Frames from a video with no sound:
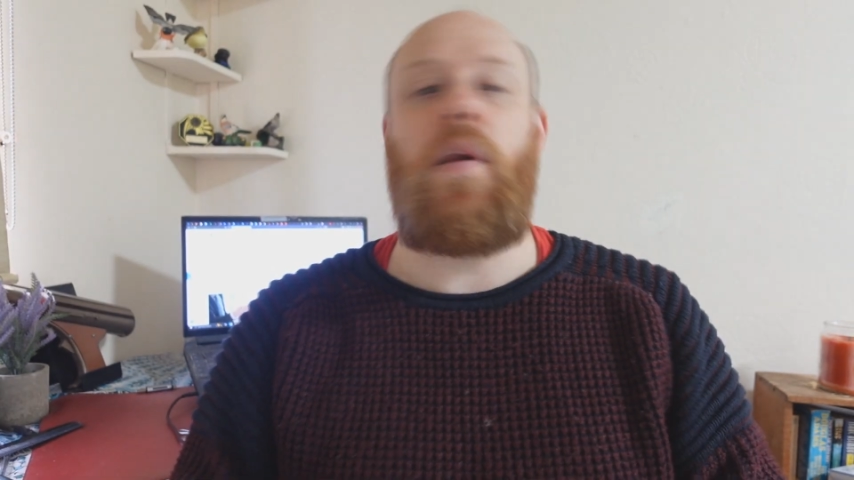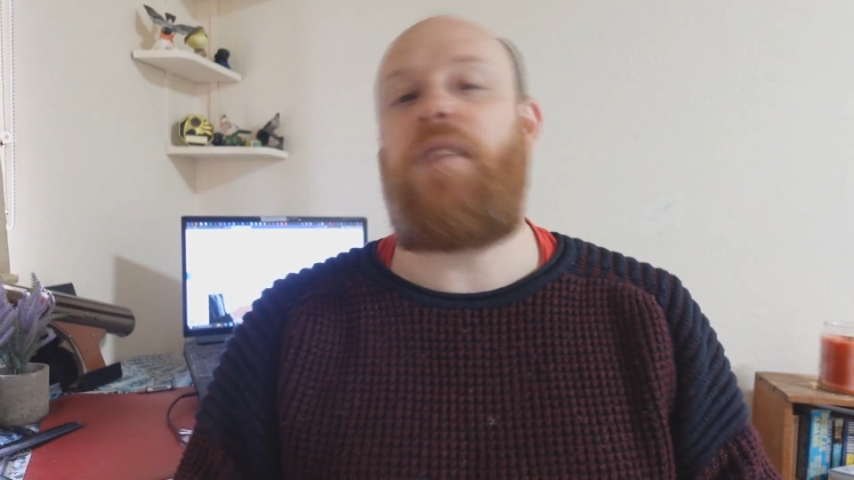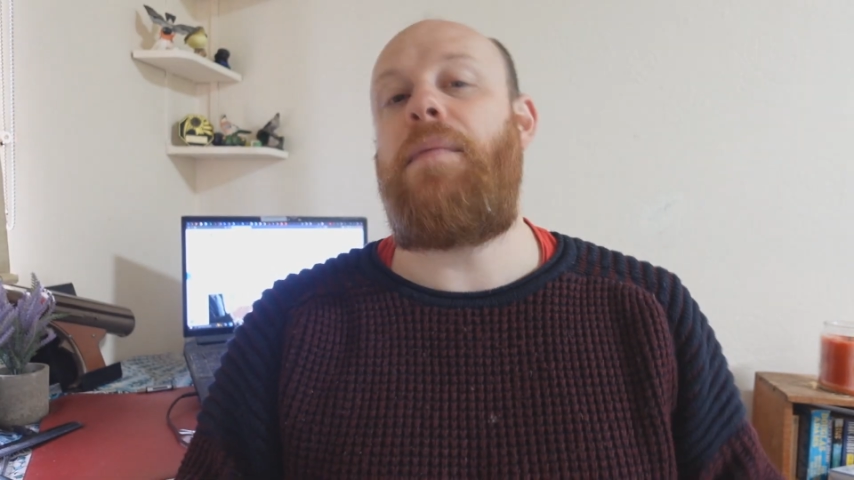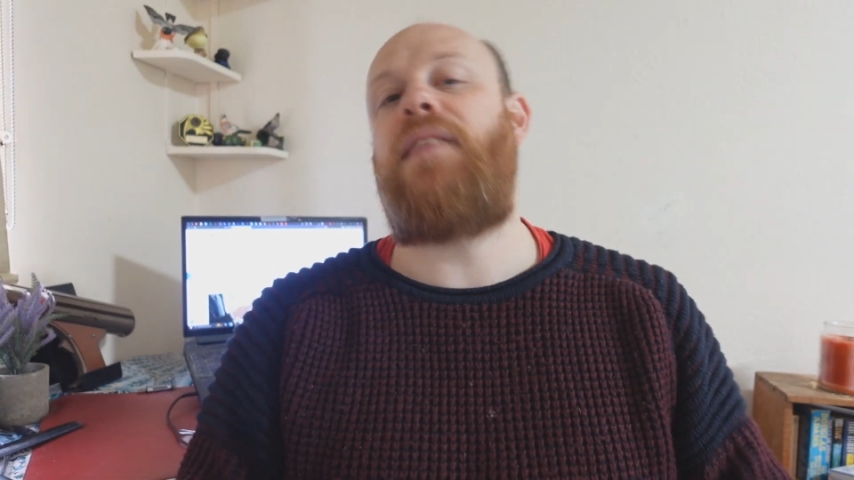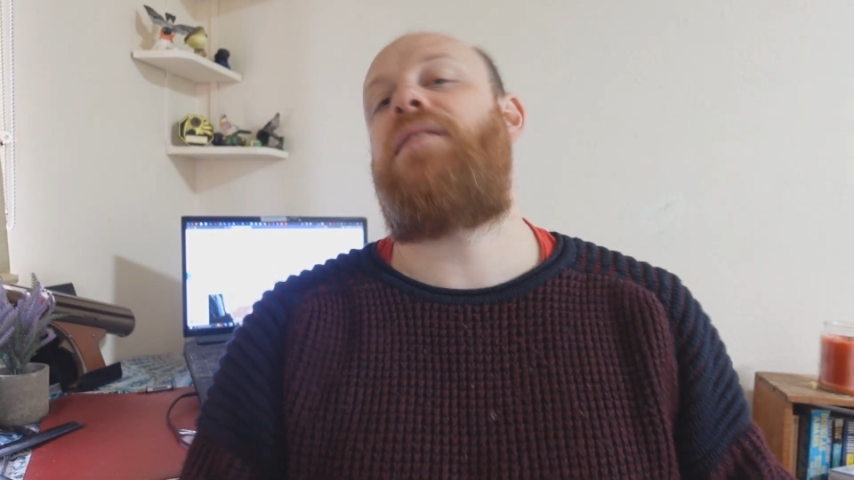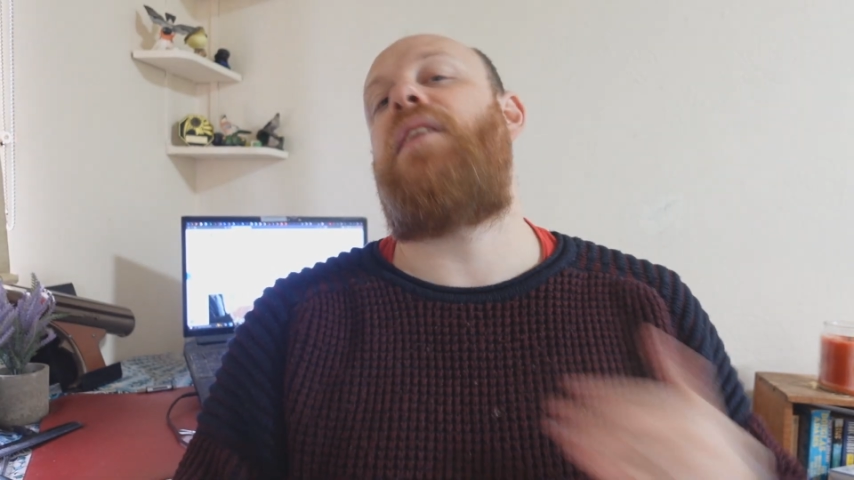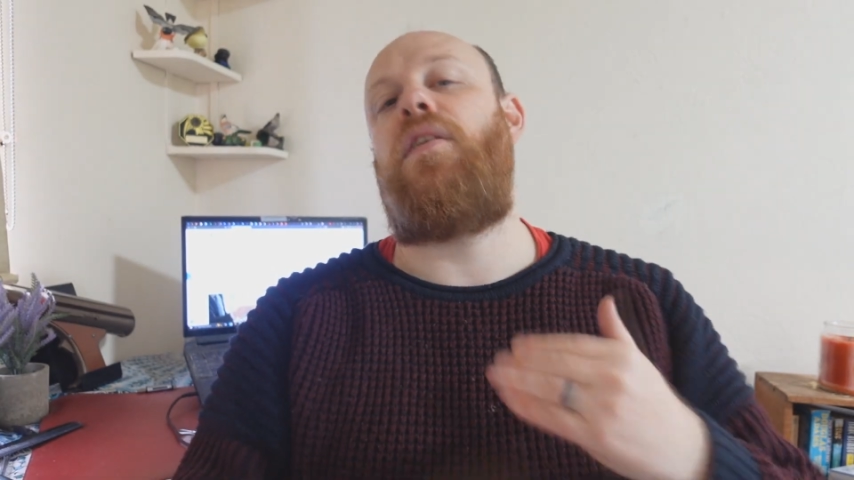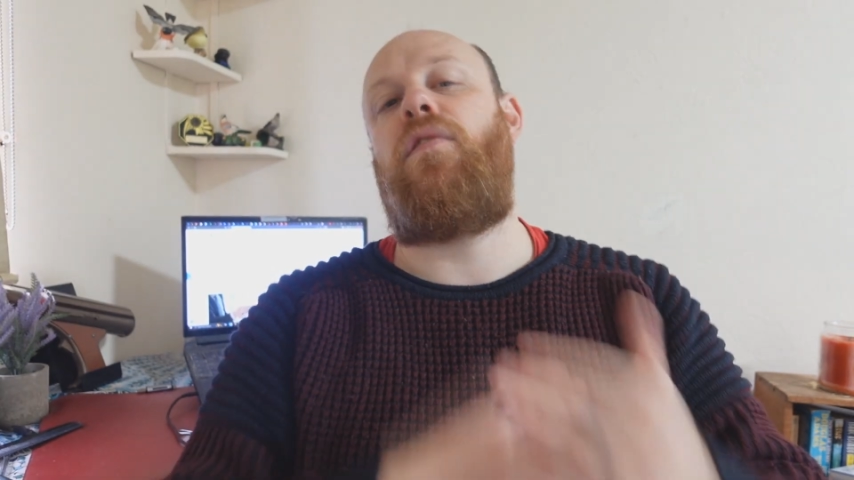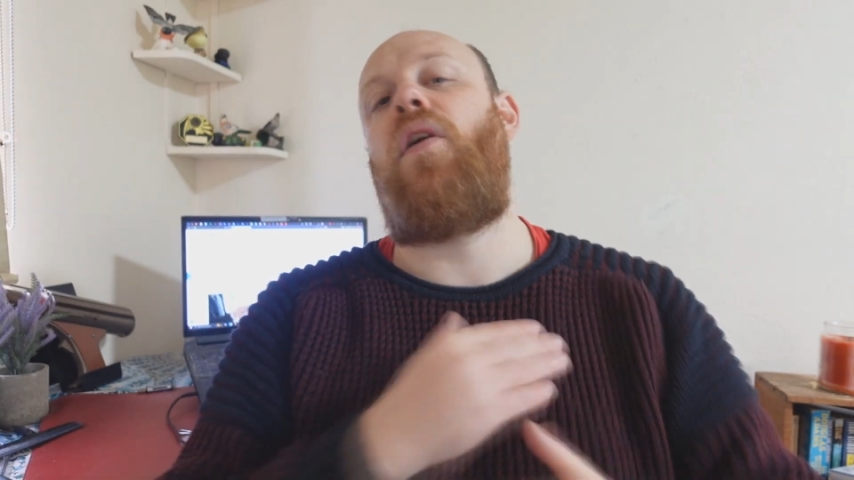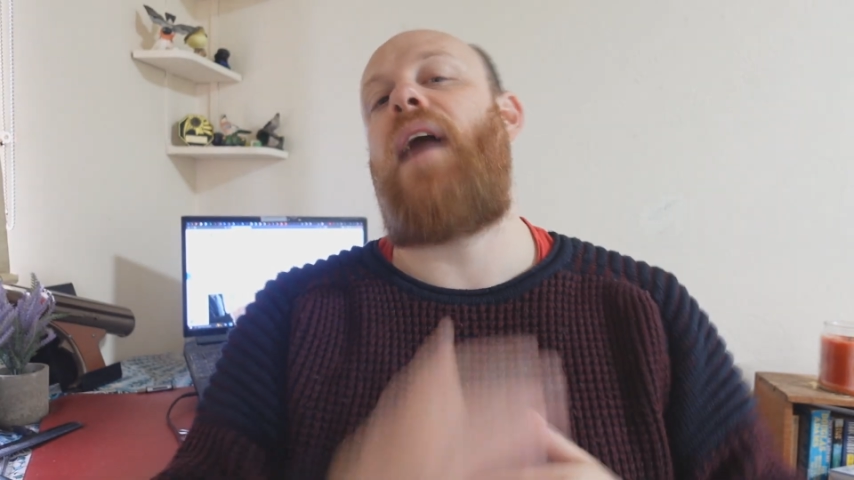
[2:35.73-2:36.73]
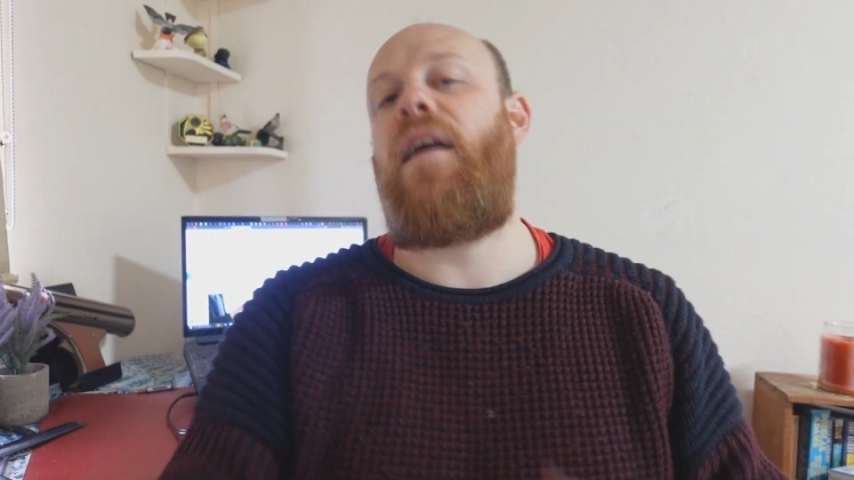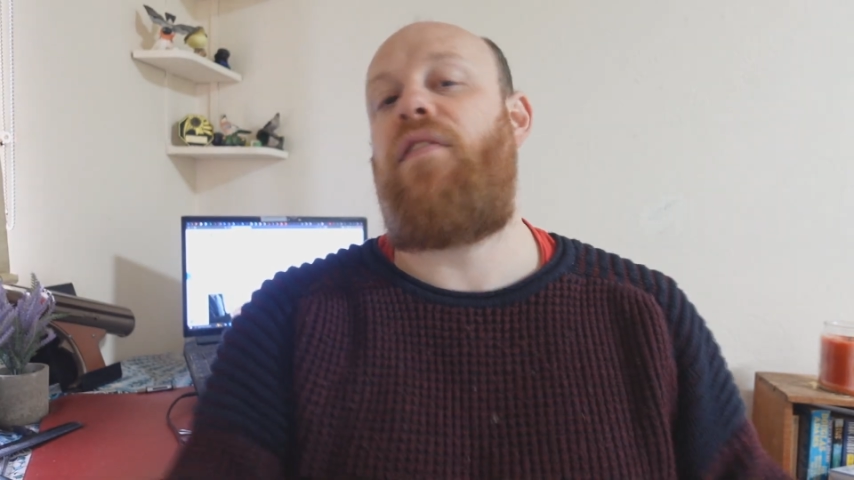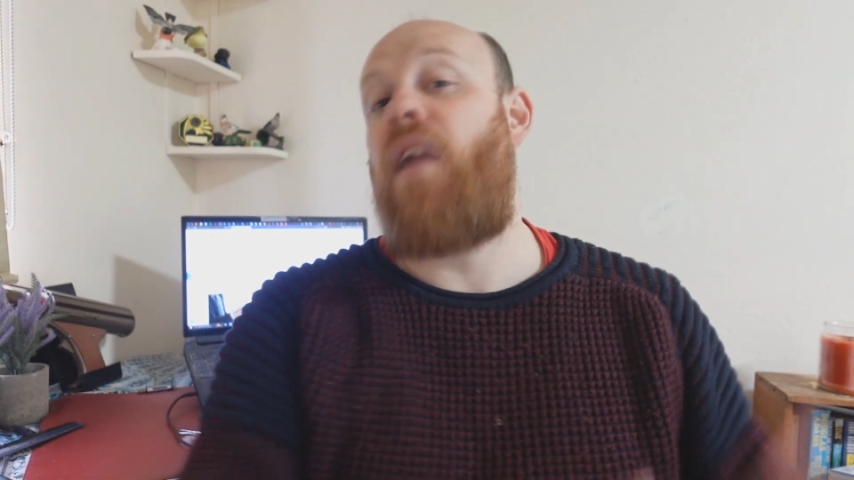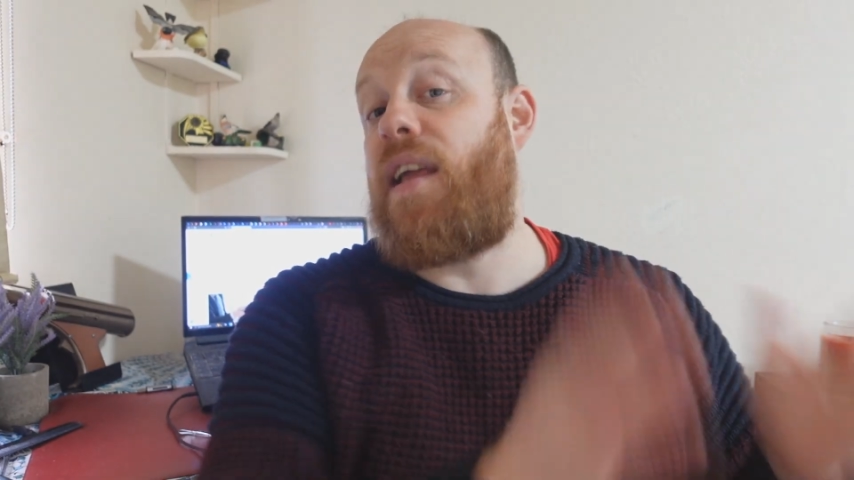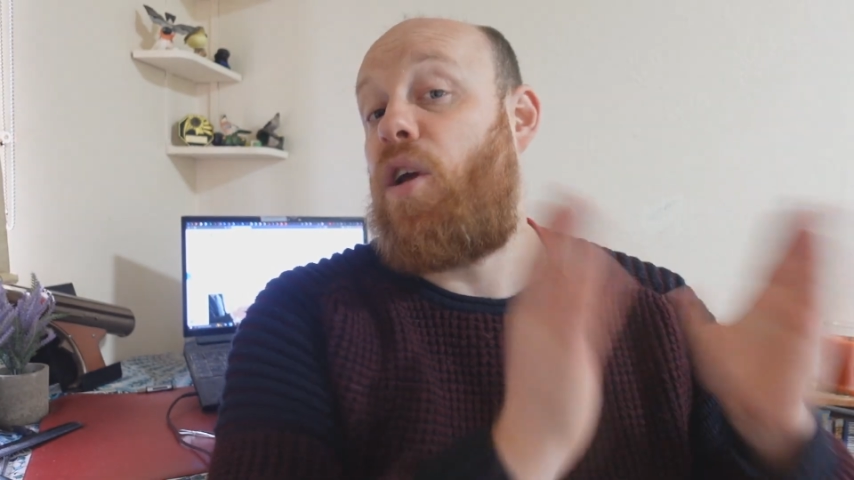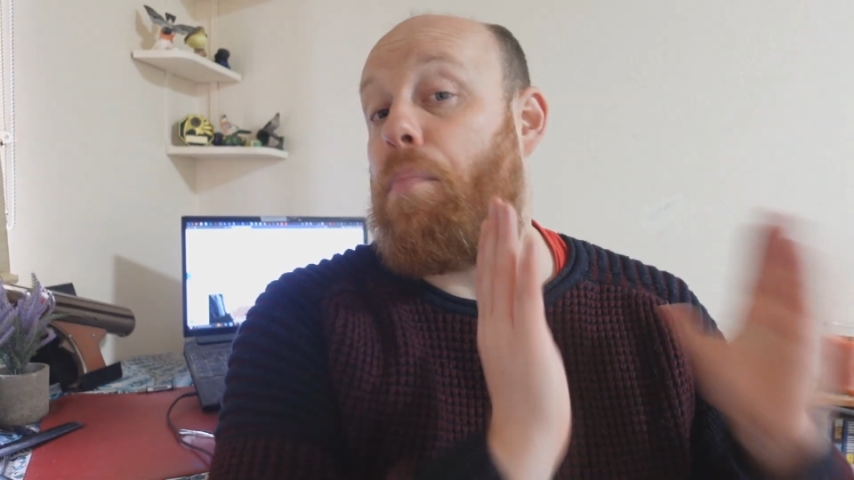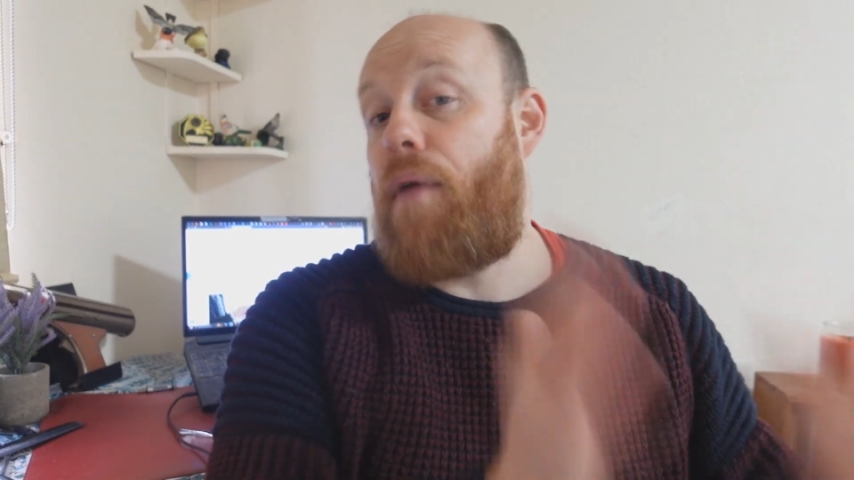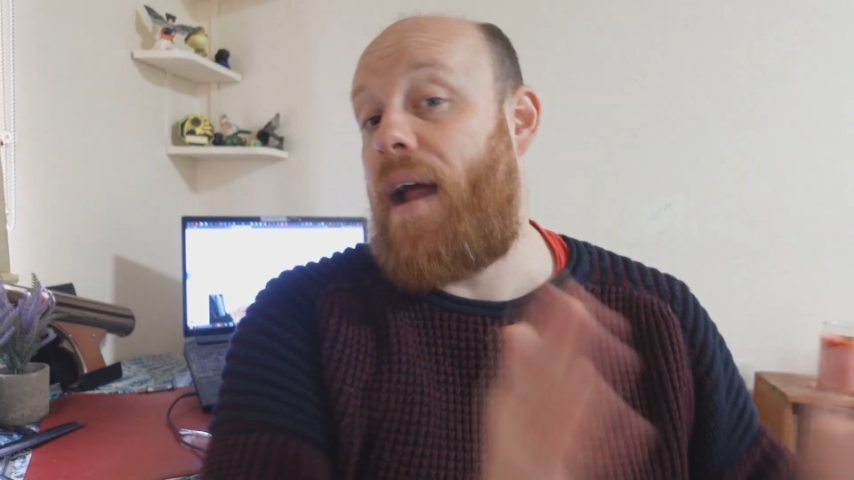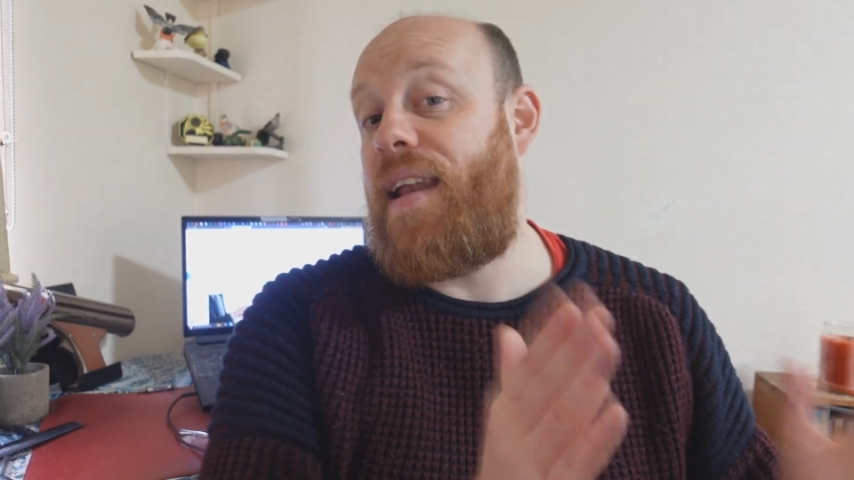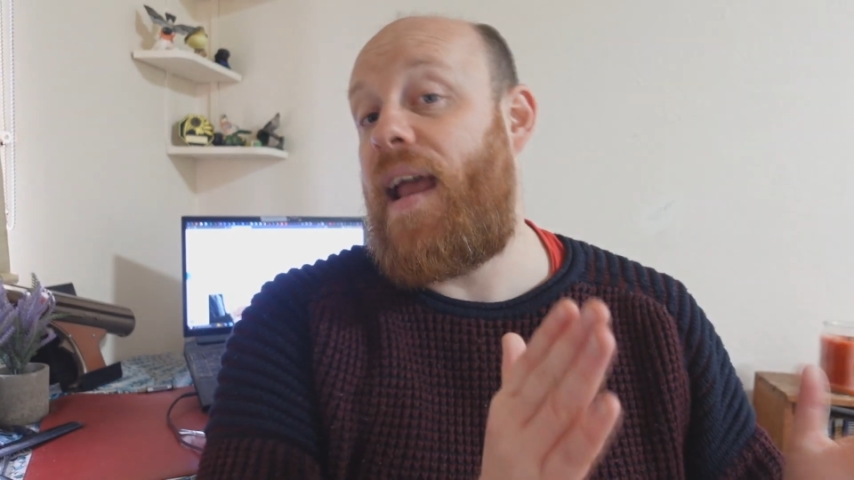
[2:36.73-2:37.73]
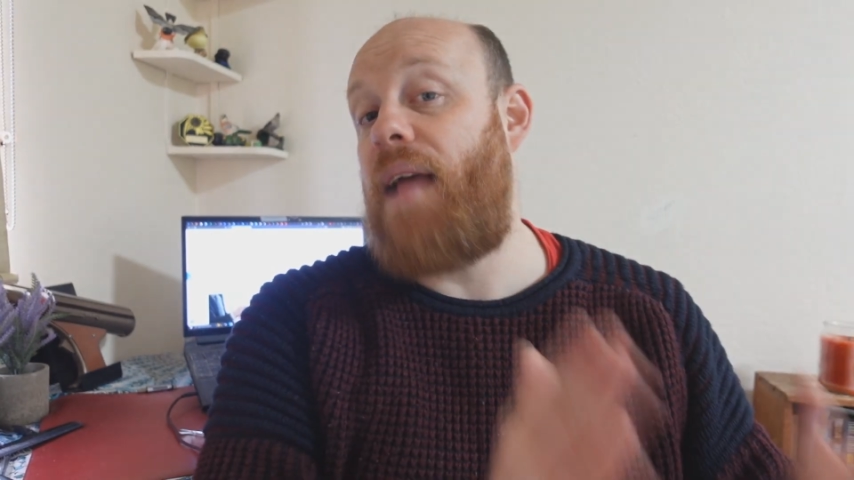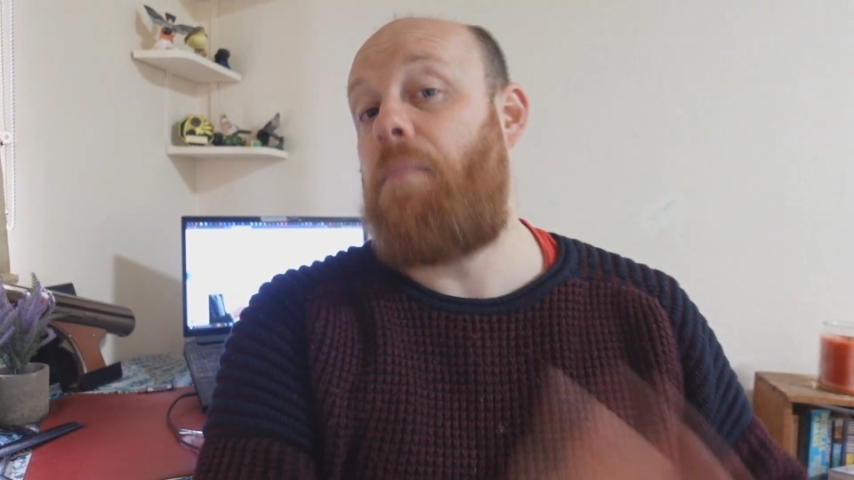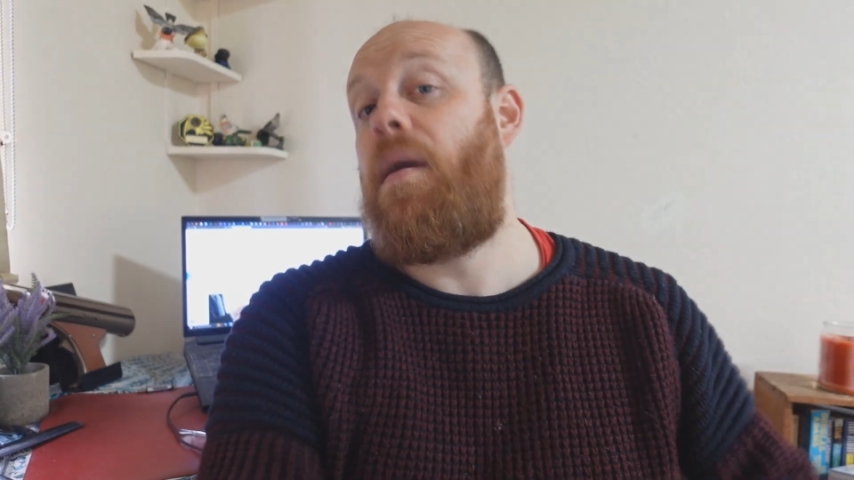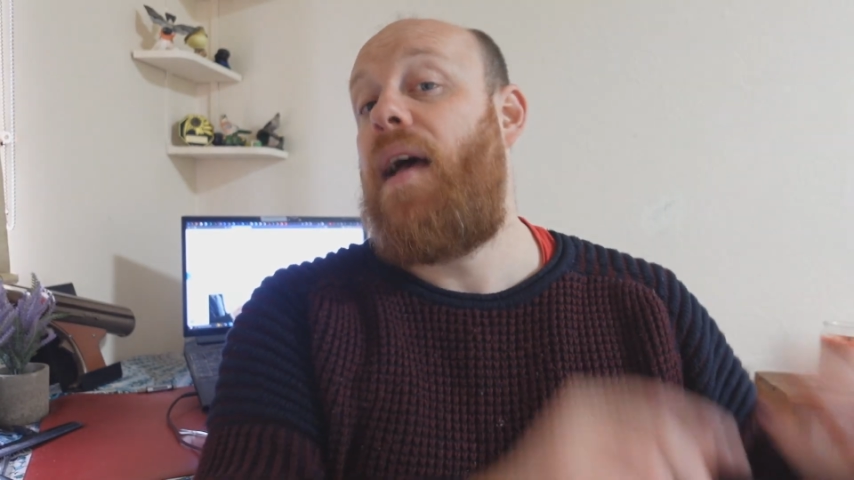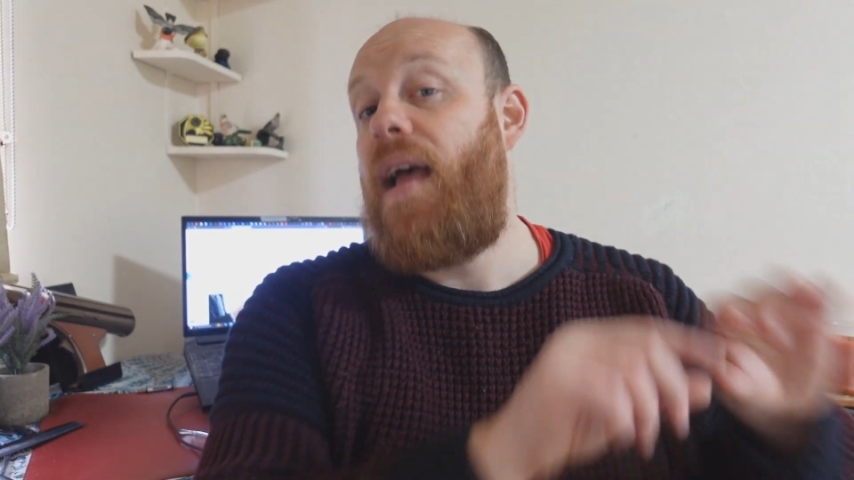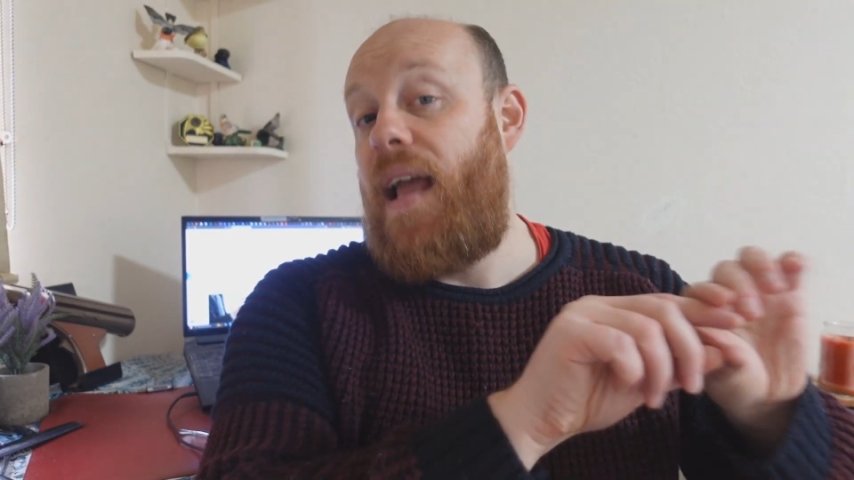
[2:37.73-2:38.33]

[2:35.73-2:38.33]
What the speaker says: which means that you've got to have like your brand name